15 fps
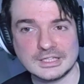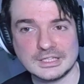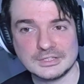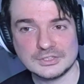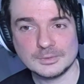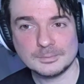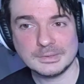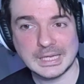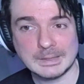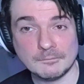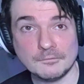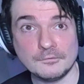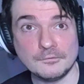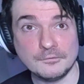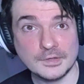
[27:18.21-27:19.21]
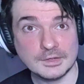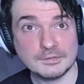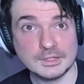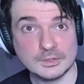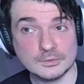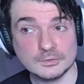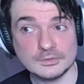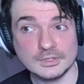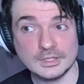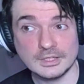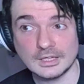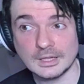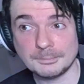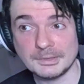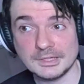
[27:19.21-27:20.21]
she became very, very good
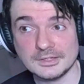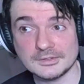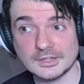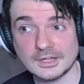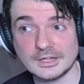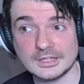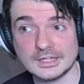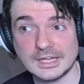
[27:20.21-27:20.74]
at playing guitar.